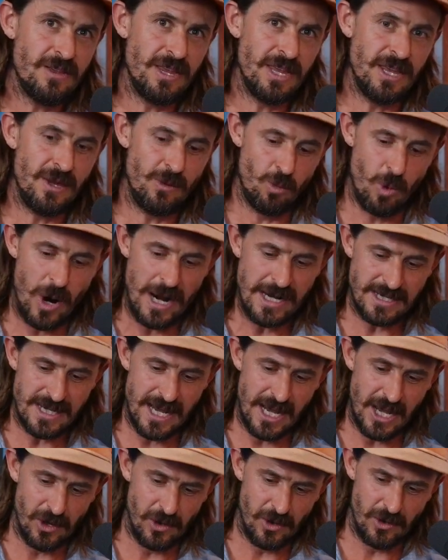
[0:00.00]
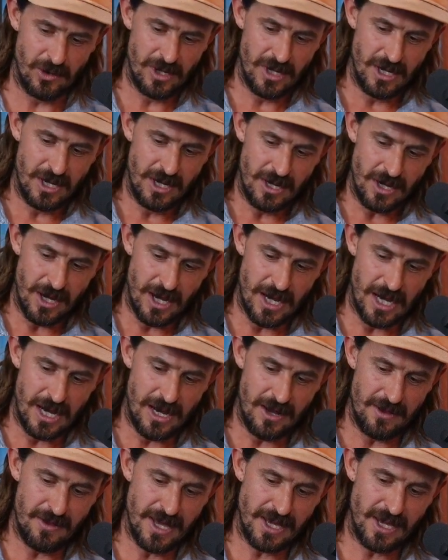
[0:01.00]
the whitetail,
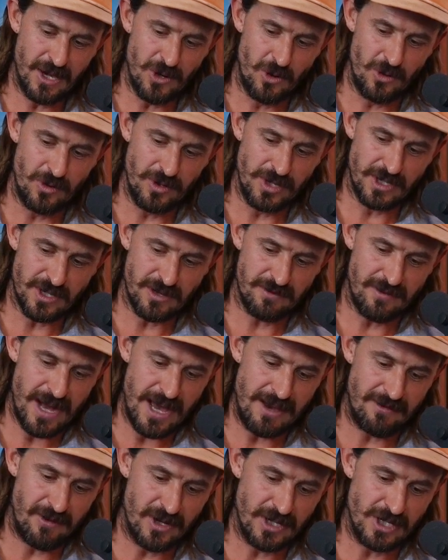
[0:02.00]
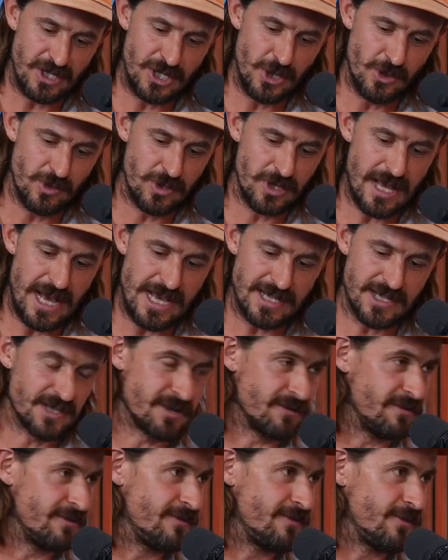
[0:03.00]
they can only survive on 2
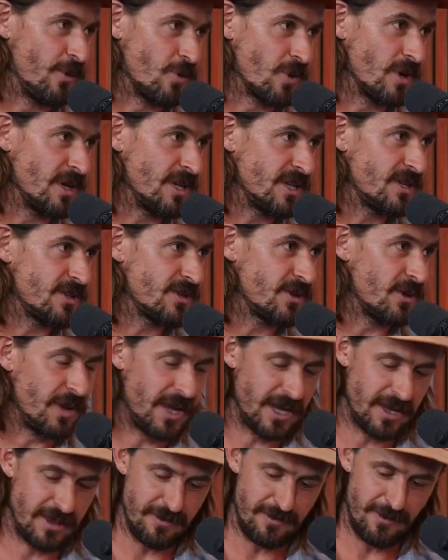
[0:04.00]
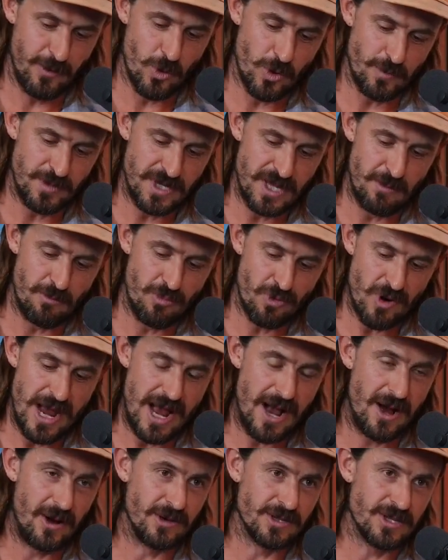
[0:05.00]
classes of forage, so like the forbs and the
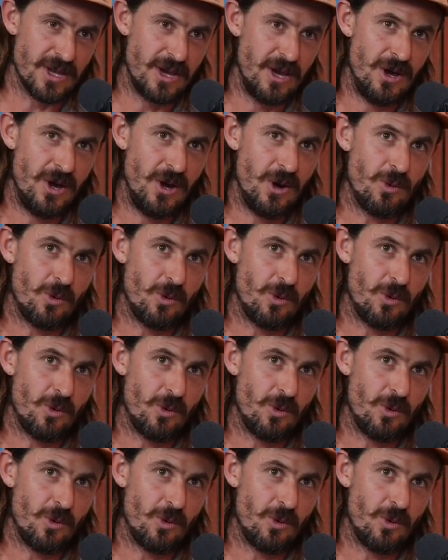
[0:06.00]
browse,